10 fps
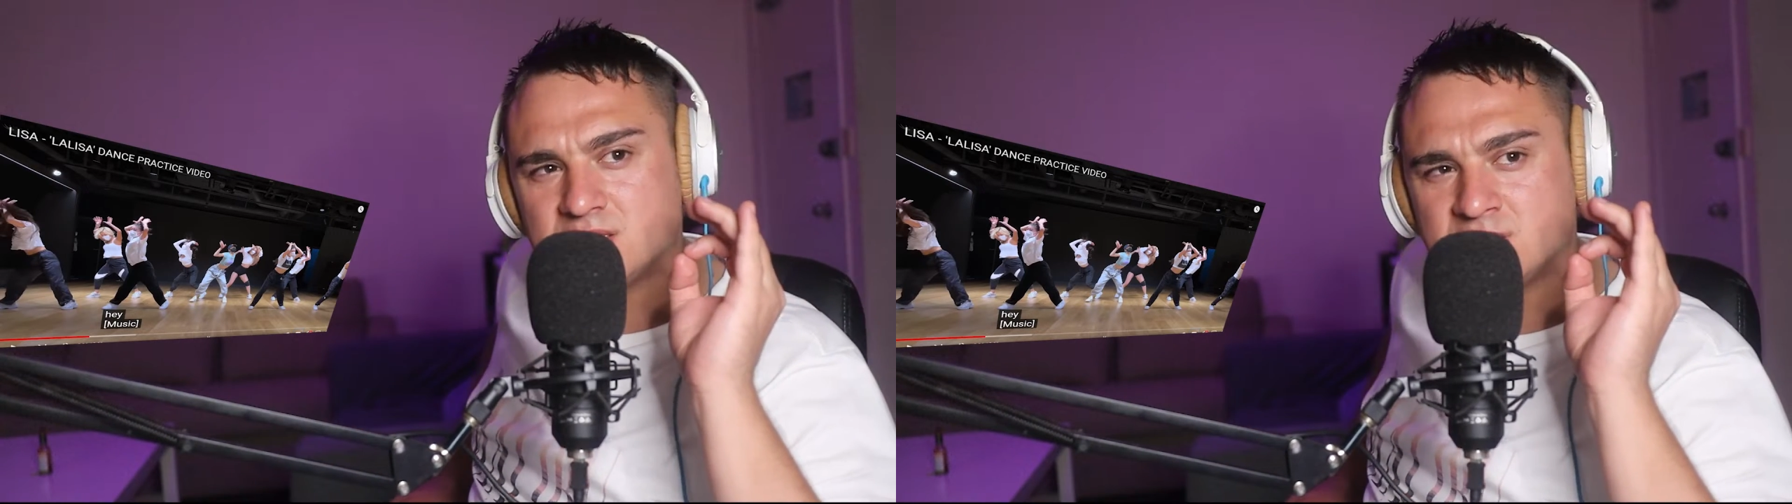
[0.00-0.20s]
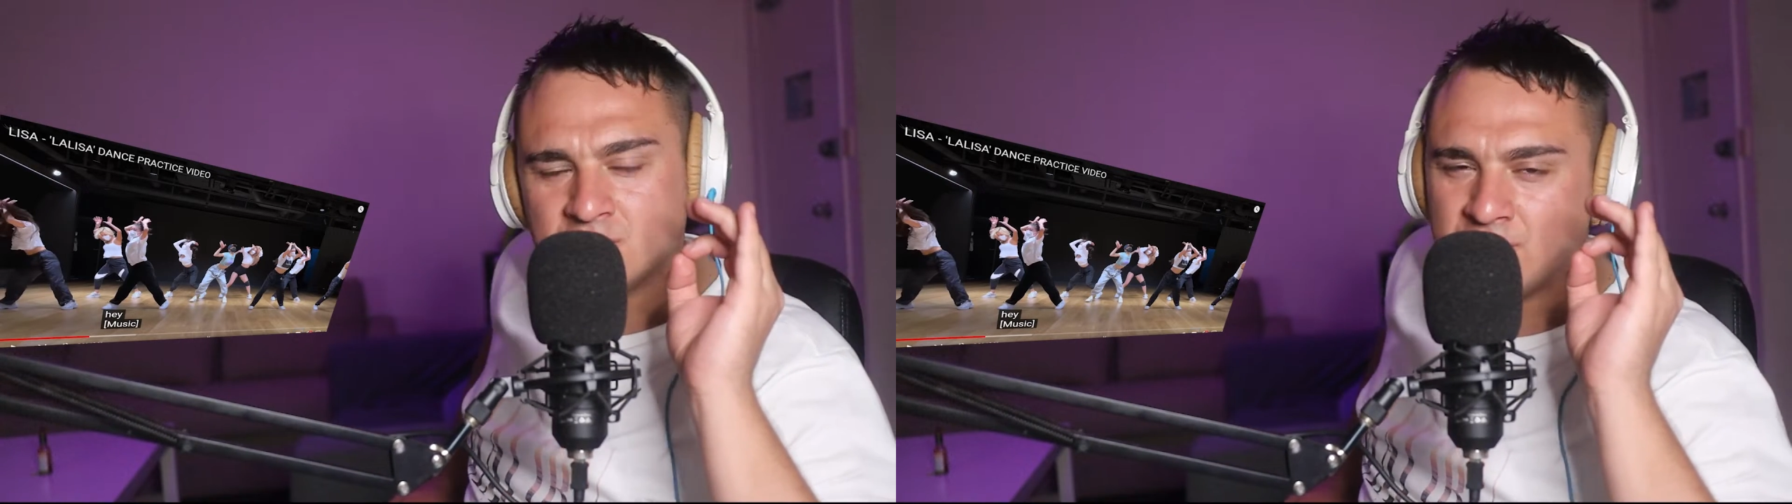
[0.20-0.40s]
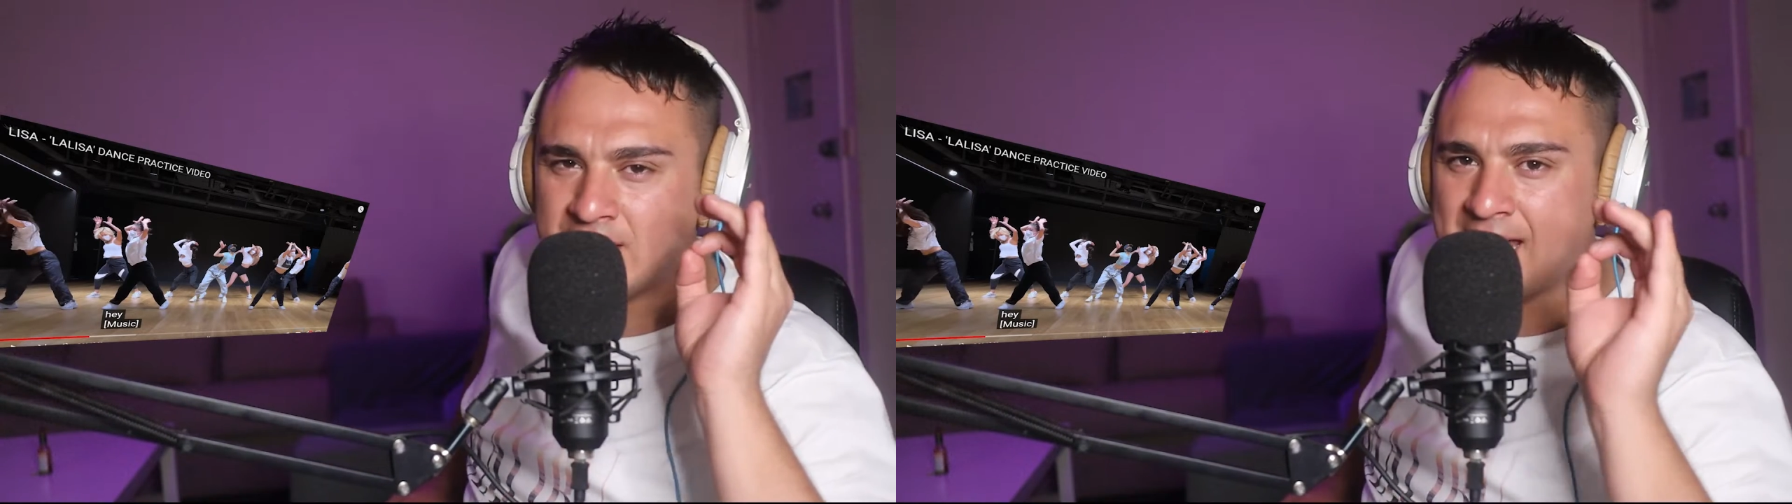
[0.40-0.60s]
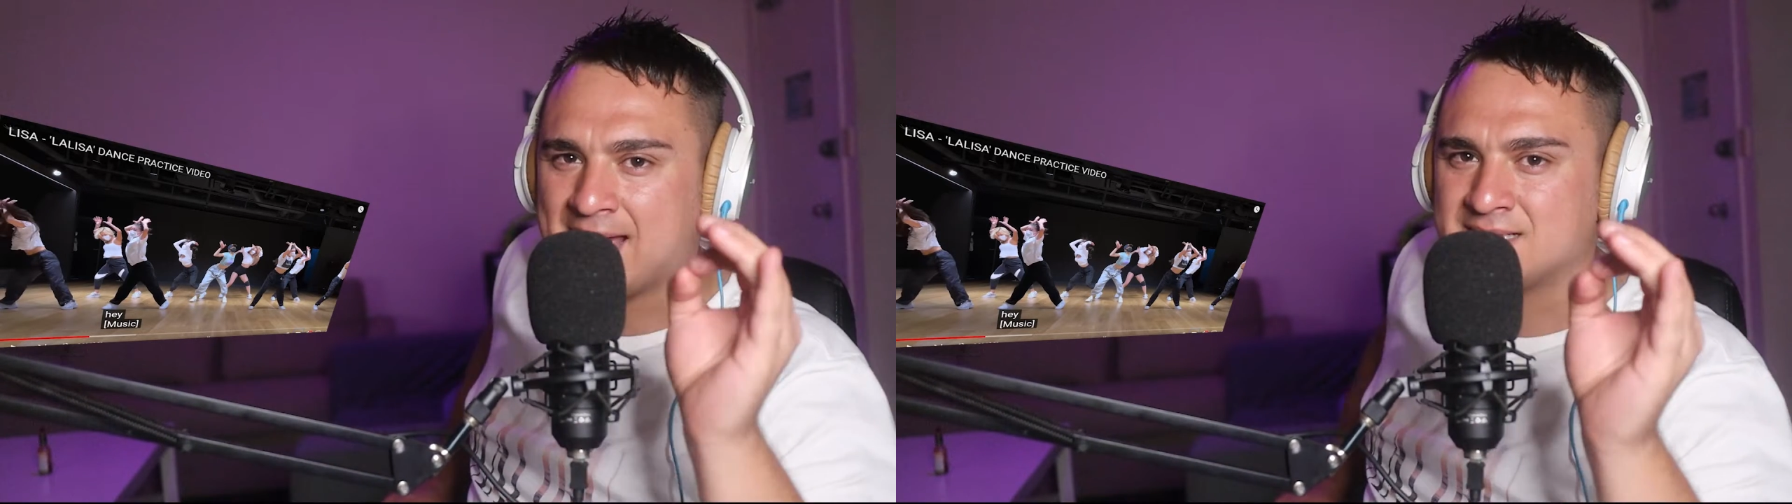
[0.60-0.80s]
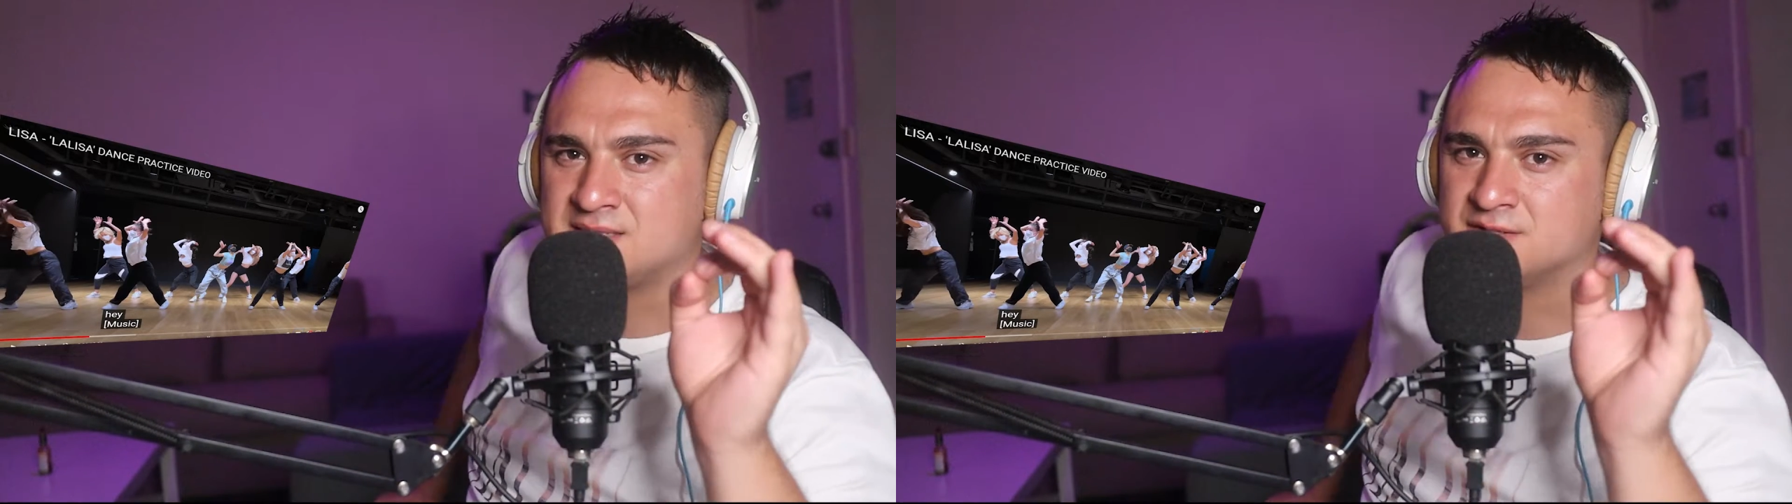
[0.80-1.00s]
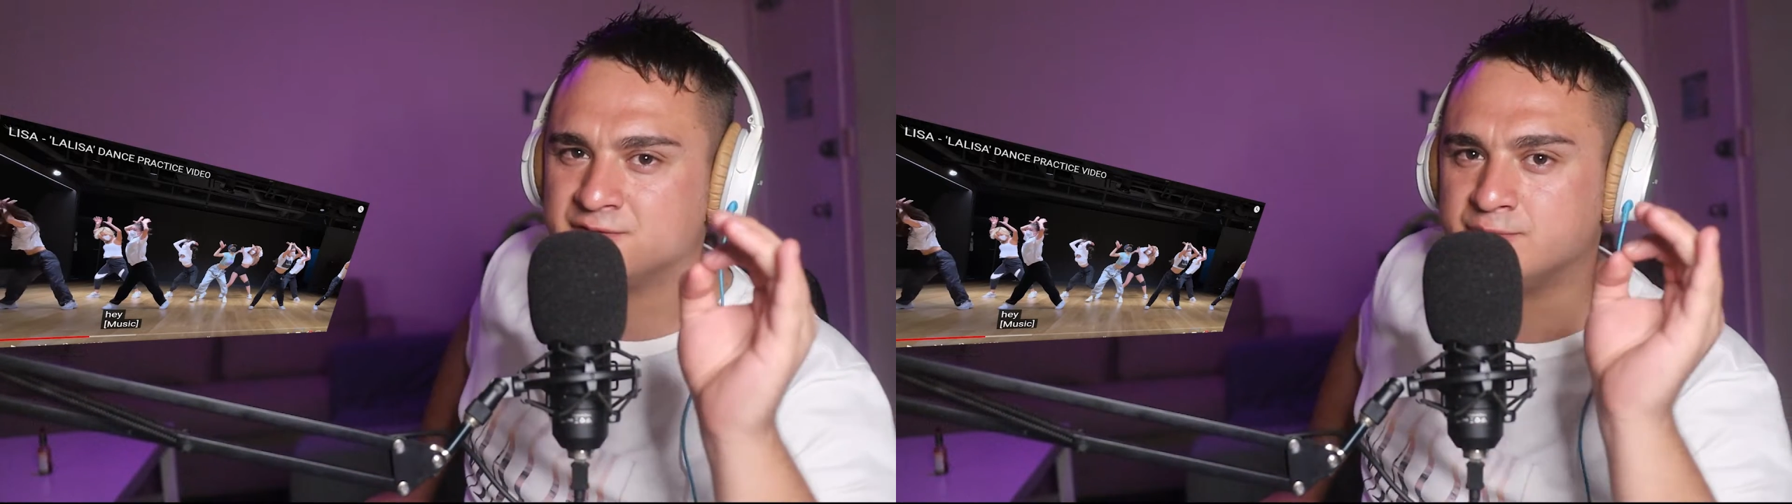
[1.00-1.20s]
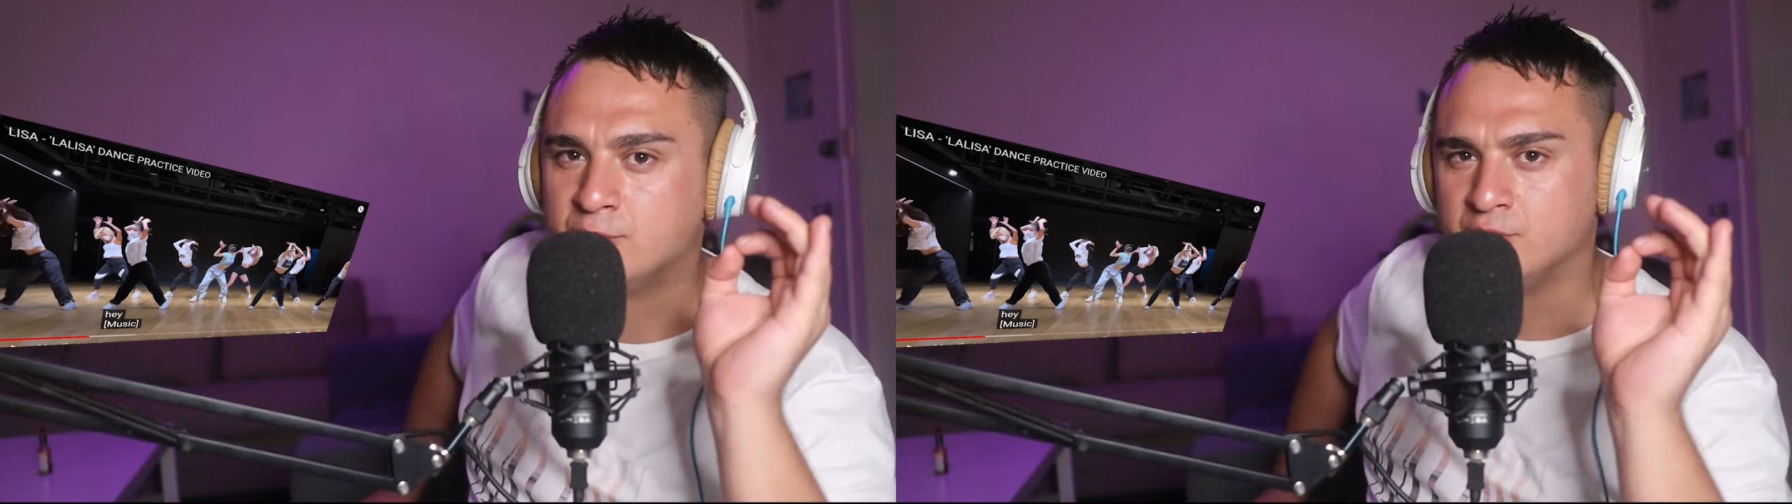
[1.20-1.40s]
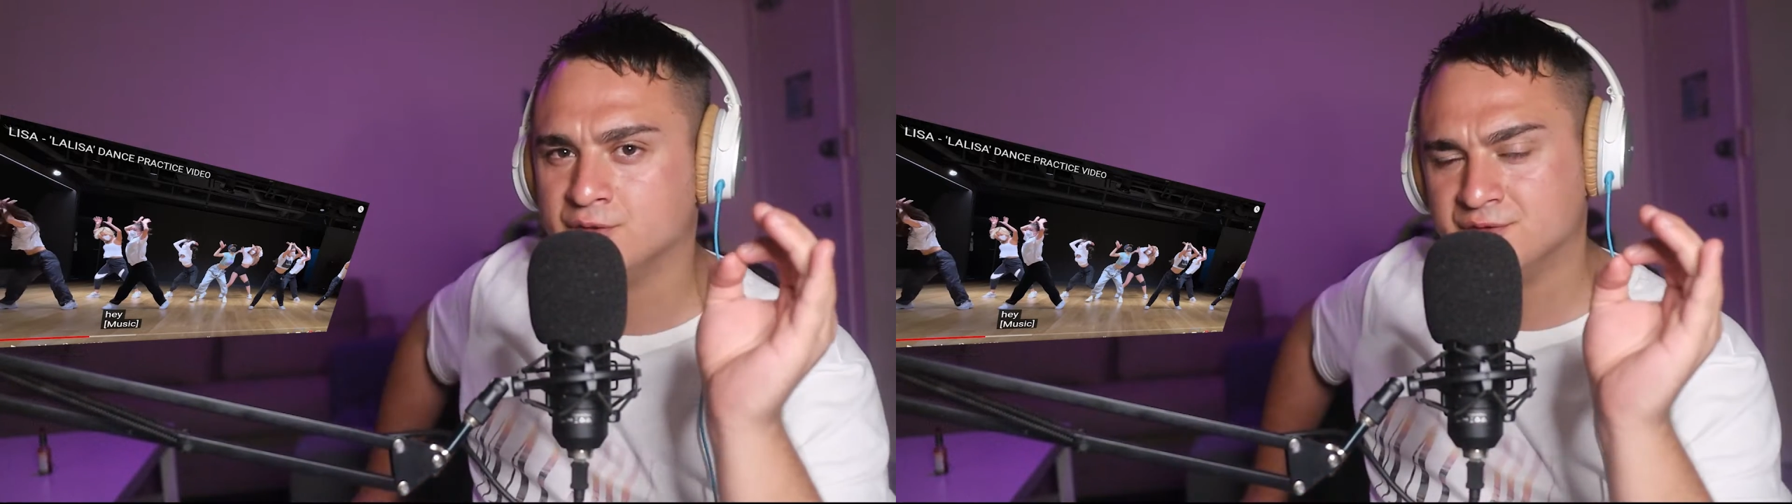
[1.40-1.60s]
you know, active
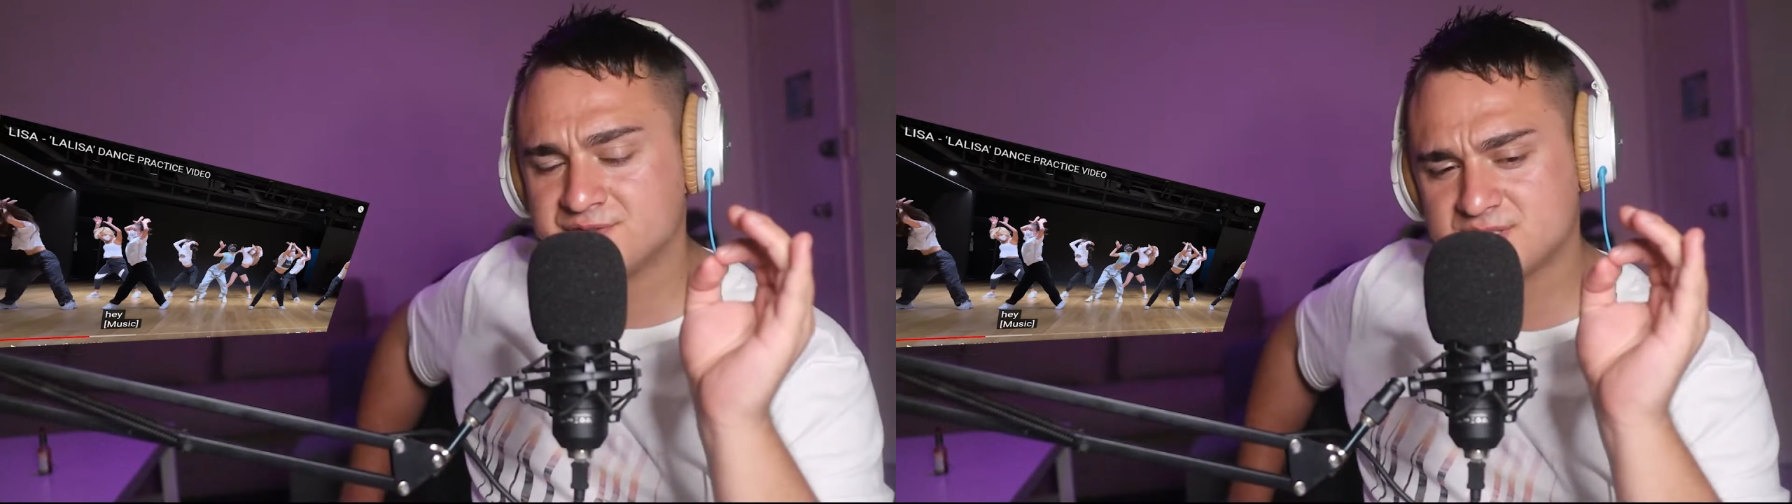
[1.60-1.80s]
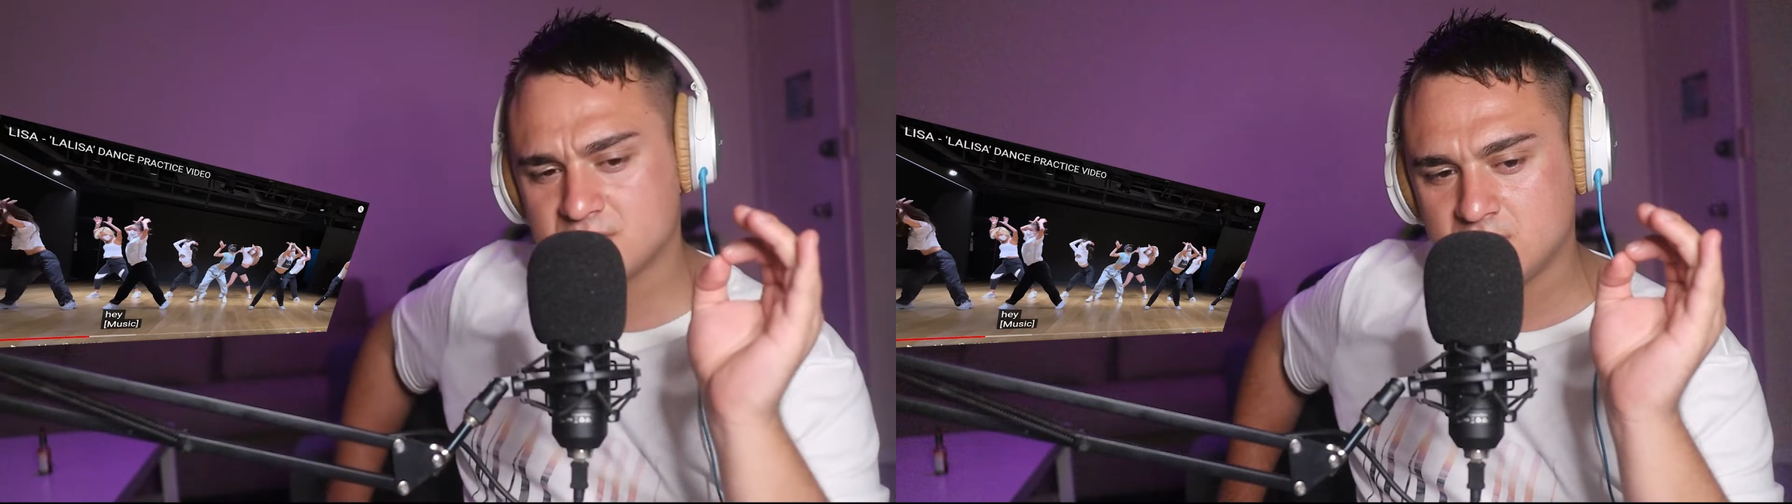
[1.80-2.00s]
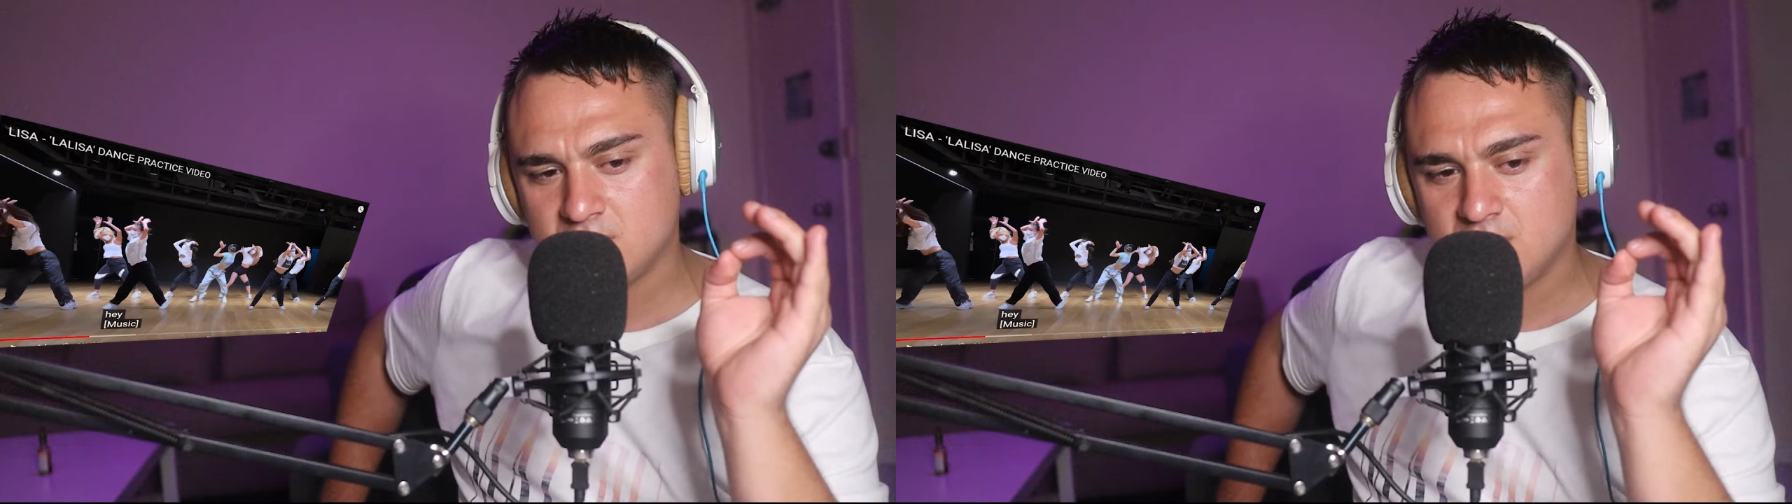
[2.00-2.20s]
moves.